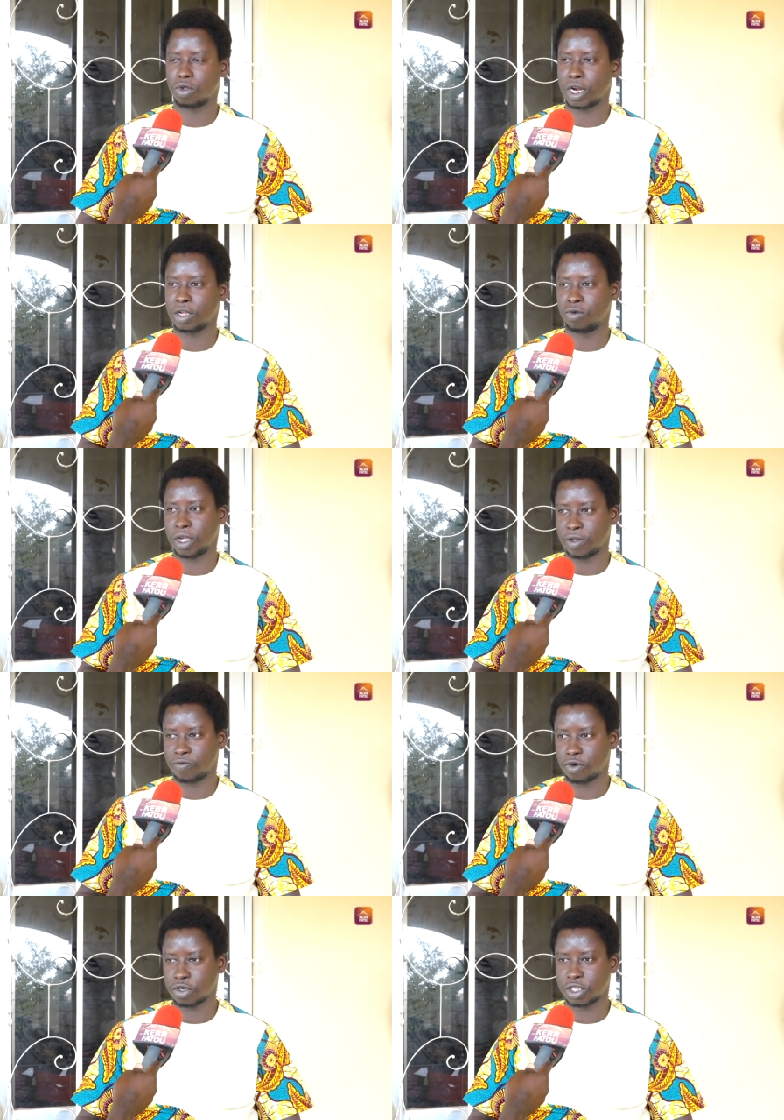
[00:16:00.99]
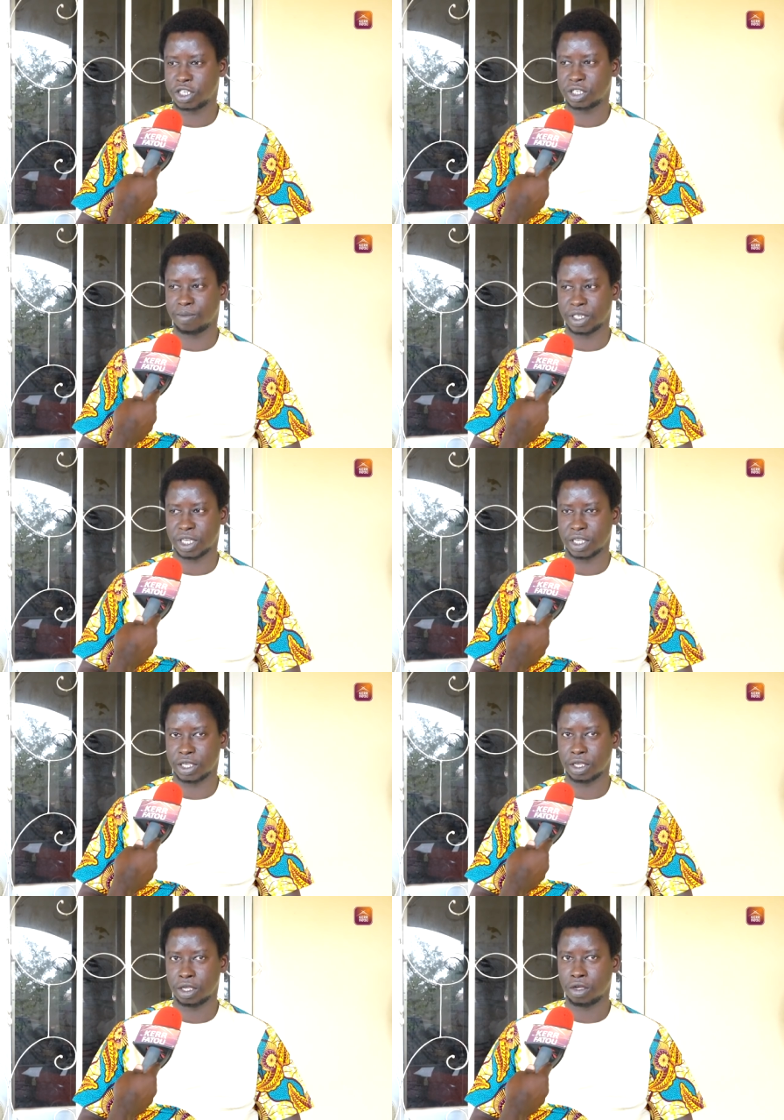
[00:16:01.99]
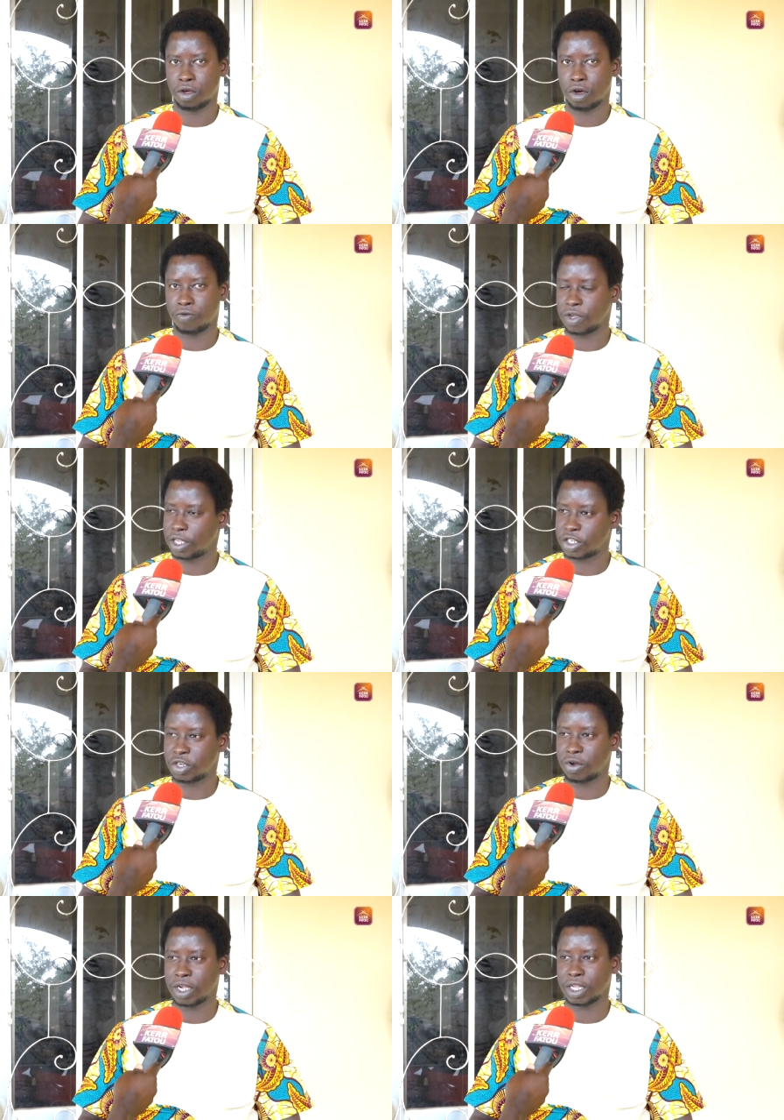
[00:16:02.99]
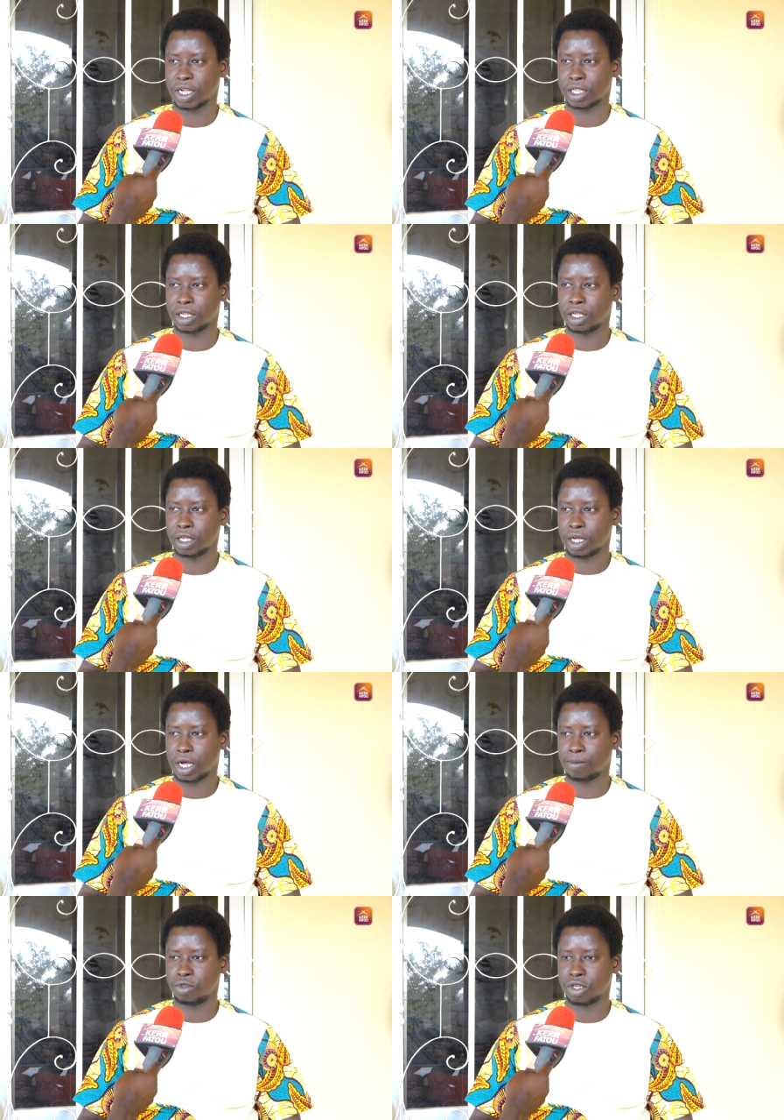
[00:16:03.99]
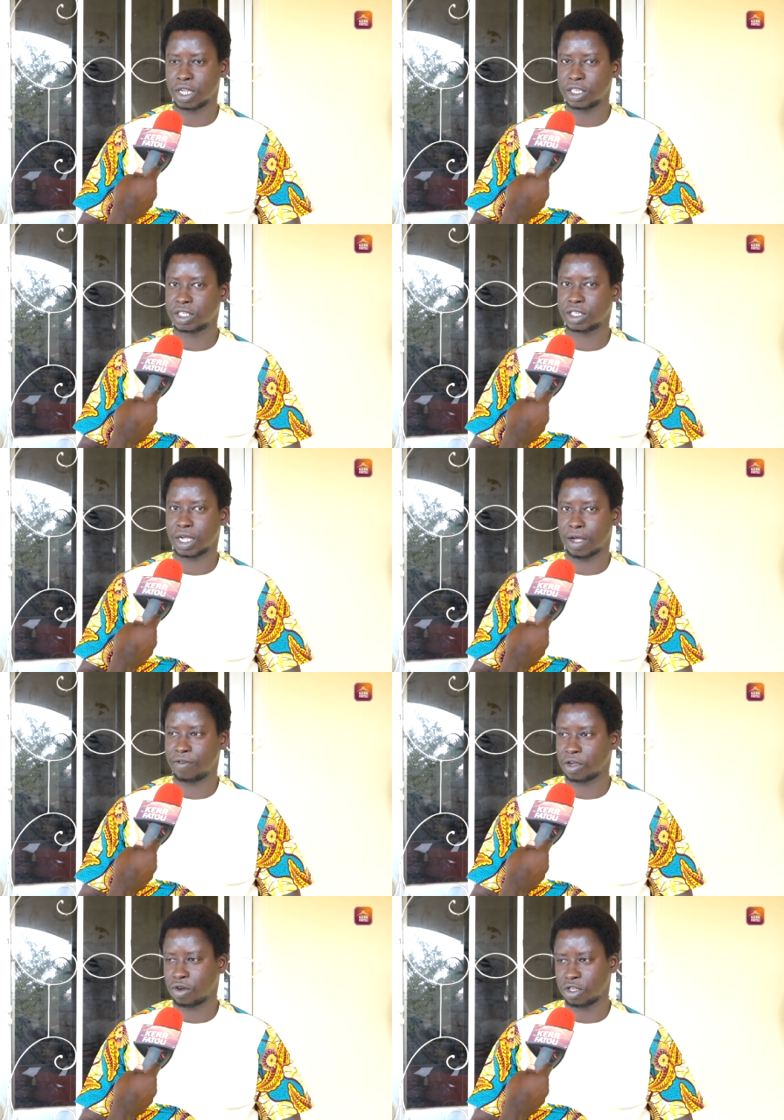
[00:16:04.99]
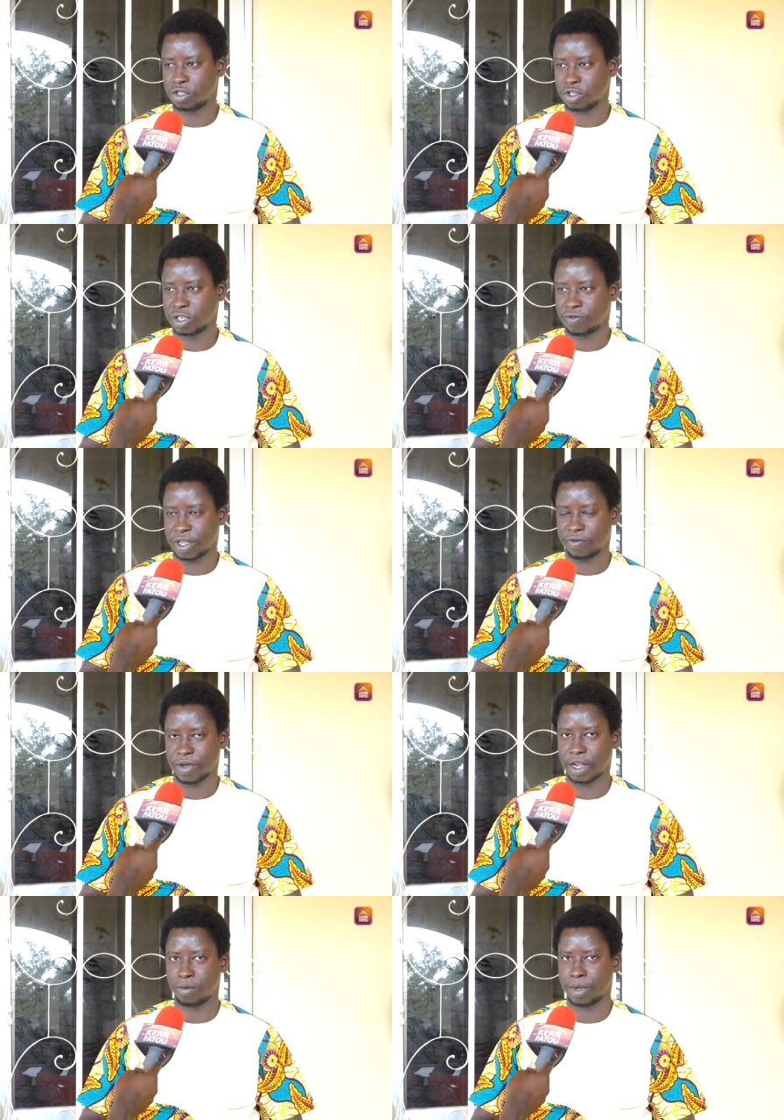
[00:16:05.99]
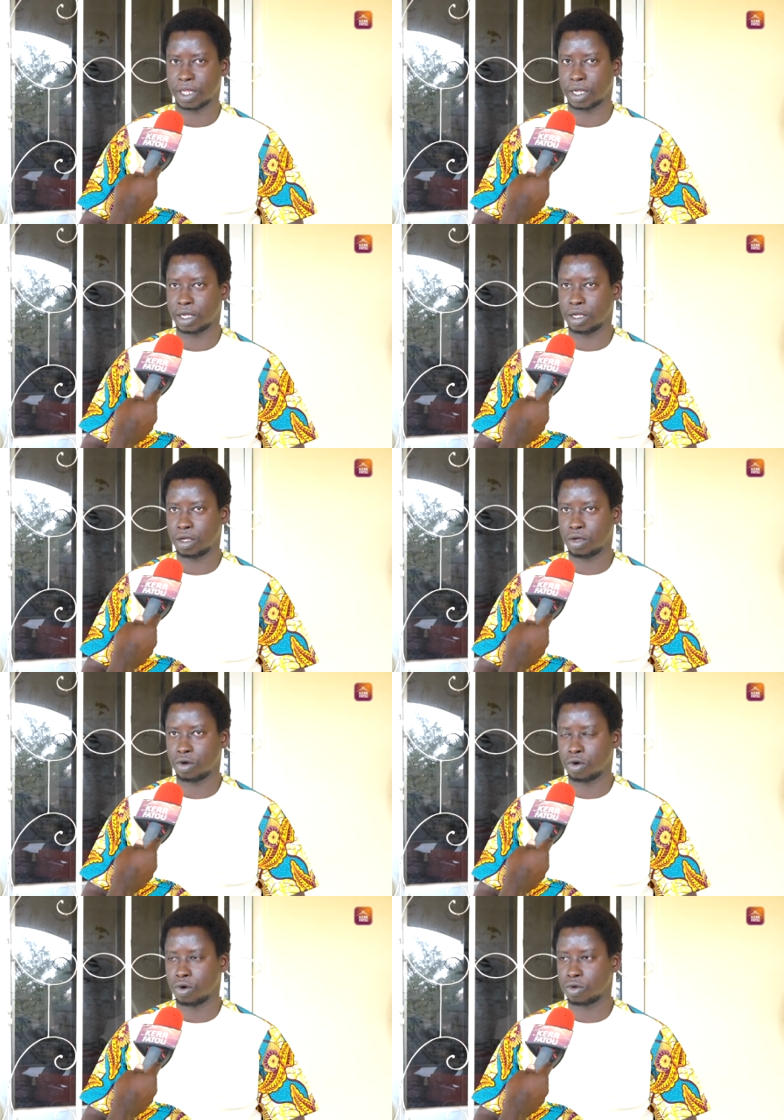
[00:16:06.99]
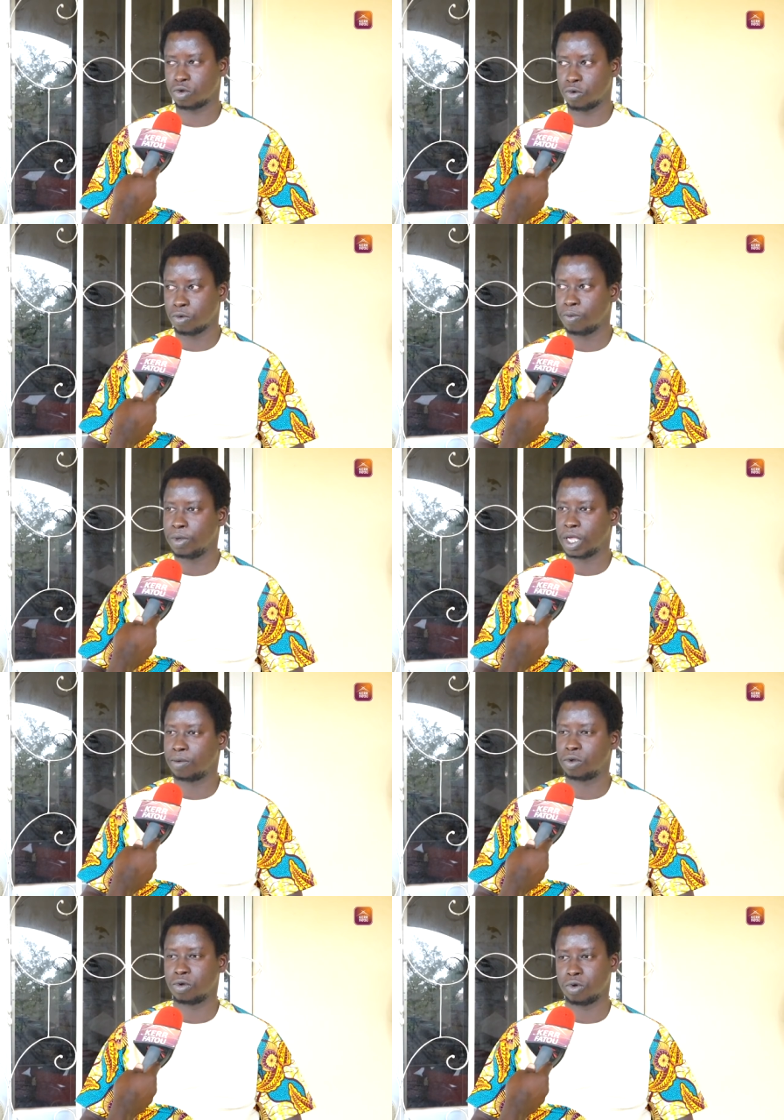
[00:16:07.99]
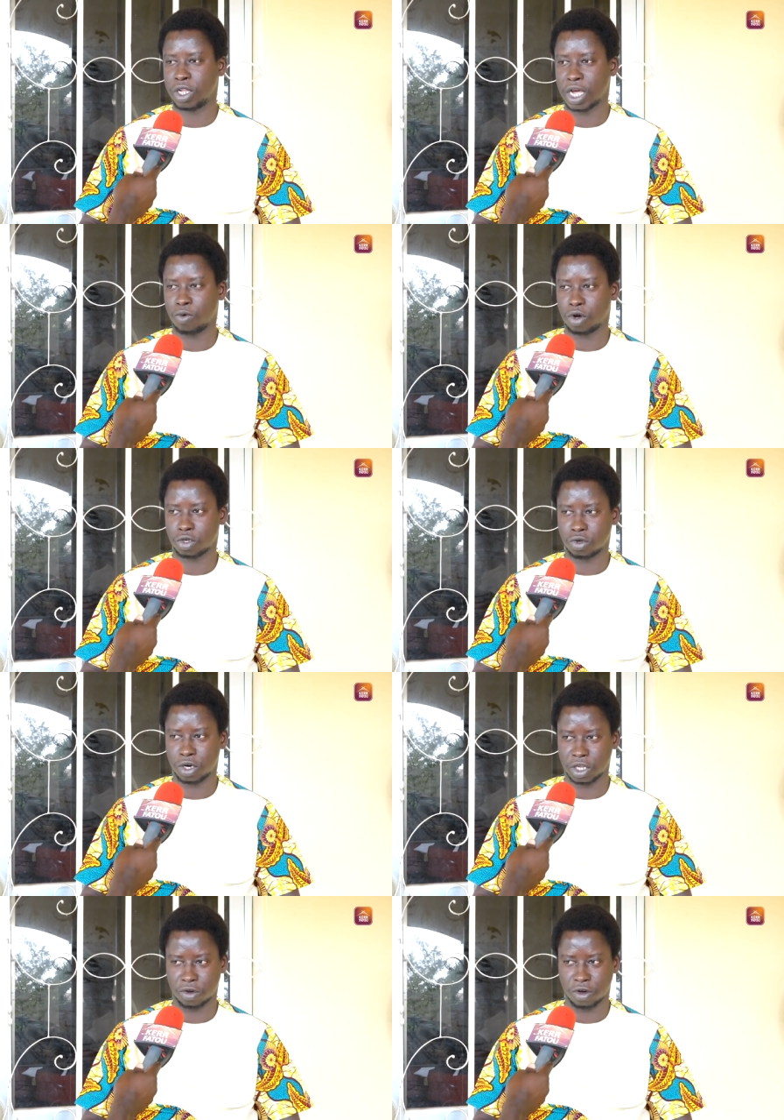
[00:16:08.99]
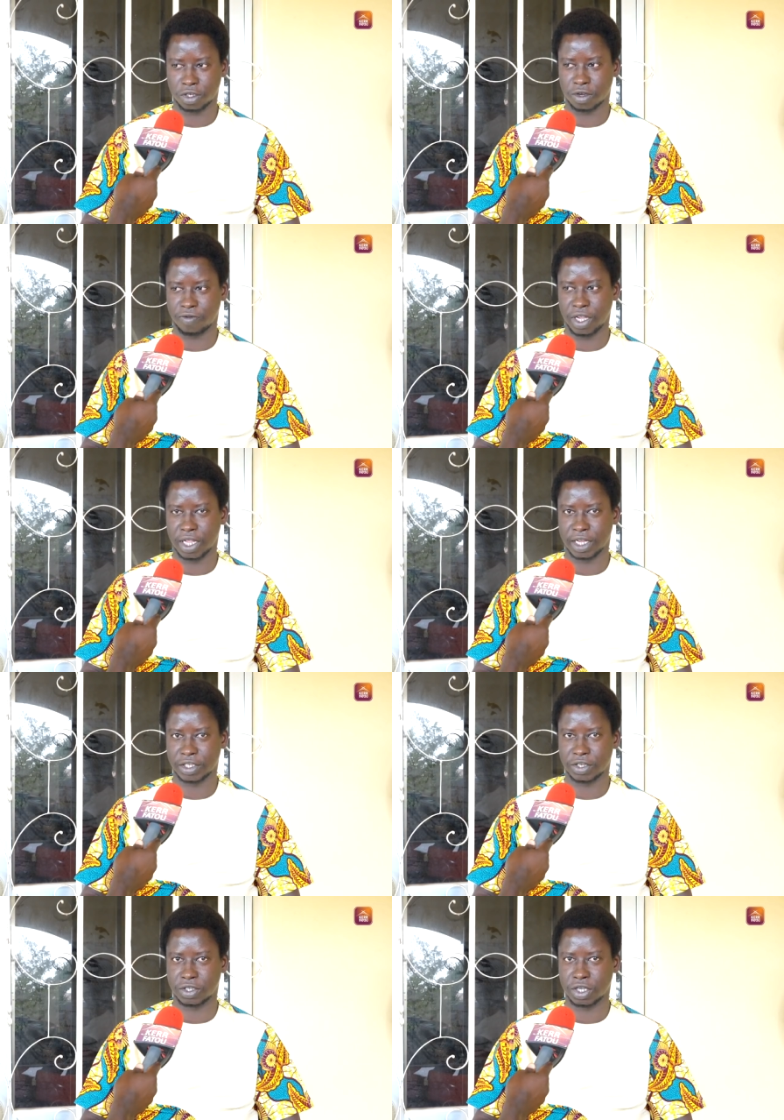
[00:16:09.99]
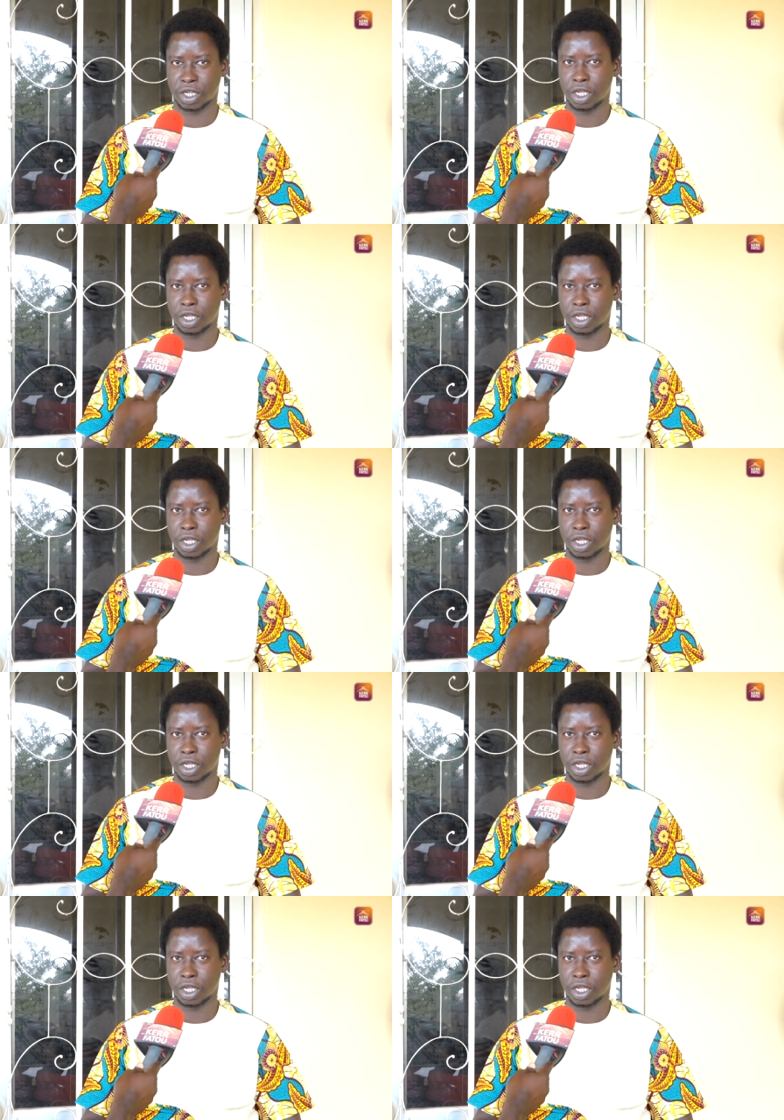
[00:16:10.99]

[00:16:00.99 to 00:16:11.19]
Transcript: try to reinforce this message of ensuring that journalists have a conducive environment or to be able to do their work during the course of the elections.